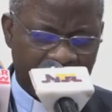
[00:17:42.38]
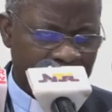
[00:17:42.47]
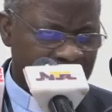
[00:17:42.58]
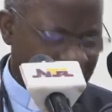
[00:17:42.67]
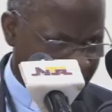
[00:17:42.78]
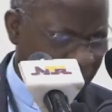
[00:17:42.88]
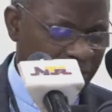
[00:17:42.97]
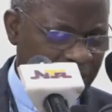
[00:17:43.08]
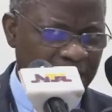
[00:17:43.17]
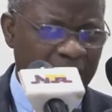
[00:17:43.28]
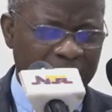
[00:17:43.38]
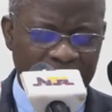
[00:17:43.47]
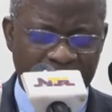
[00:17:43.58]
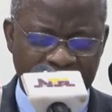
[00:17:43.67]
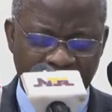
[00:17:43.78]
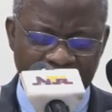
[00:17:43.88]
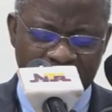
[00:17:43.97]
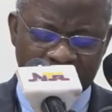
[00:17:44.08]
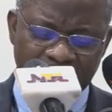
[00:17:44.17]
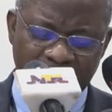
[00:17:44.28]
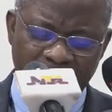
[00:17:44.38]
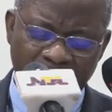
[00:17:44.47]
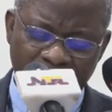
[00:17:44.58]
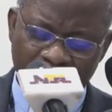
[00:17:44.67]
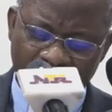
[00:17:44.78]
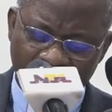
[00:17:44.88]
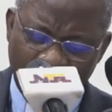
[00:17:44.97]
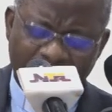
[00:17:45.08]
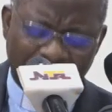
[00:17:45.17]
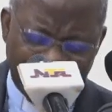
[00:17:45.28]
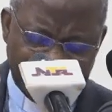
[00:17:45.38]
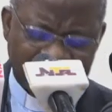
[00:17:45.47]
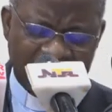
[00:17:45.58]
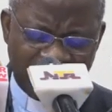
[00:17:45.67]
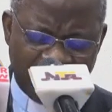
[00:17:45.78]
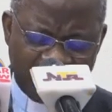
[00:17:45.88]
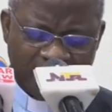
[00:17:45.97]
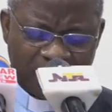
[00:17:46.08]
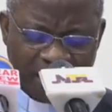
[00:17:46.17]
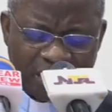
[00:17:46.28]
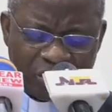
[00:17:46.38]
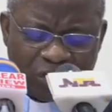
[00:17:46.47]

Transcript: Sam already alluded to this, what place, if any, religion